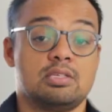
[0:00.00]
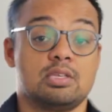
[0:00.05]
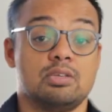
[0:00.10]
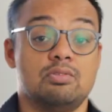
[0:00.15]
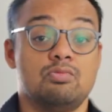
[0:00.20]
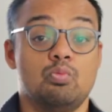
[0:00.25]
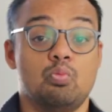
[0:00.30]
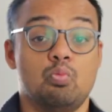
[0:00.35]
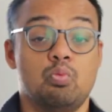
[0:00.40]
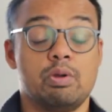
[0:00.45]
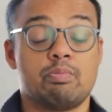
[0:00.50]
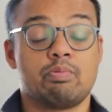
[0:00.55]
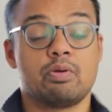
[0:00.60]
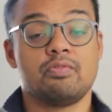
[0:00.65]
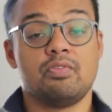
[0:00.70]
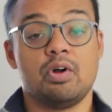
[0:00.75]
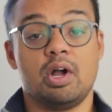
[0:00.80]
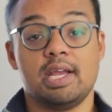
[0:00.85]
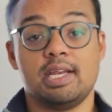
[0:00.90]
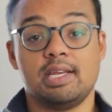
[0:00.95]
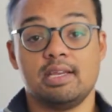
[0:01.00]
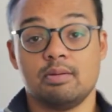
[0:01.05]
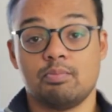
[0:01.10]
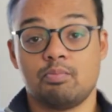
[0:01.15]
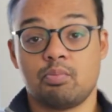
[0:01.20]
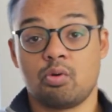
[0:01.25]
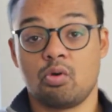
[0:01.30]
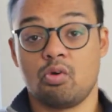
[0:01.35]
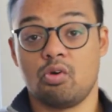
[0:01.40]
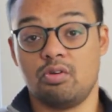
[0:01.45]
So we're providing
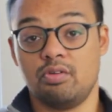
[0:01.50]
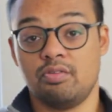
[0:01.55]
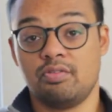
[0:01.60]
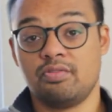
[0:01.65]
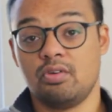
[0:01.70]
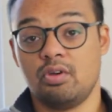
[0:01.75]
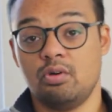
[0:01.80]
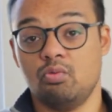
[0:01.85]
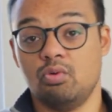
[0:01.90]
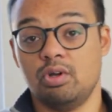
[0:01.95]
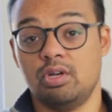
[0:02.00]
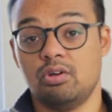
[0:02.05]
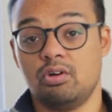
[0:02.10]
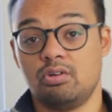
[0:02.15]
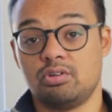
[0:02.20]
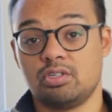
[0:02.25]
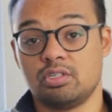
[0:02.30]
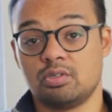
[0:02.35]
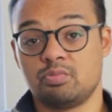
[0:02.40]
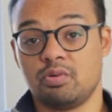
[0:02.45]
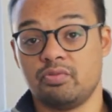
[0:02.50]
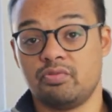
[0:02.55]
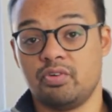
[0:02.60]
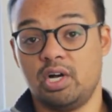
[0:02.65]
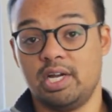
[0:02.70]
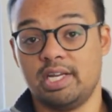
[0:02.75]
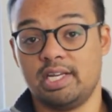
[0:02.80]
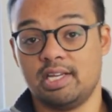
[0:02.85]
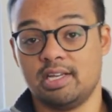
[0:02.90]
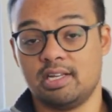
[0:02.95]
proof. We're not just
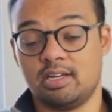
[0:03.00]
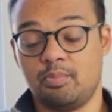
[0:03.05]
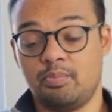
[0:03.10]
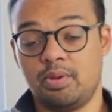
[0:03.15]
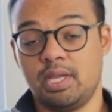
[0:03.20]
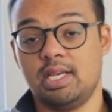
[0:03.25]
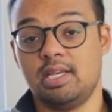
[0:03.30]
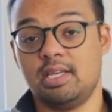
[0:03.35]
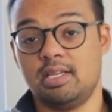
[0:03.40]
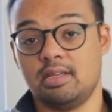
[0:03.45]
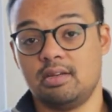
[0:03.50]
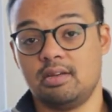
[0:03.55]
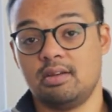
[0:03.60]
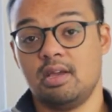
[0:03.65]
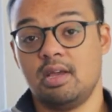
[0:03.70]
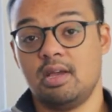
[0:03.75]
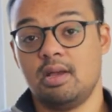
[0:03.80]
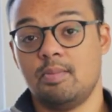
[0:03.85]
providing an opinion.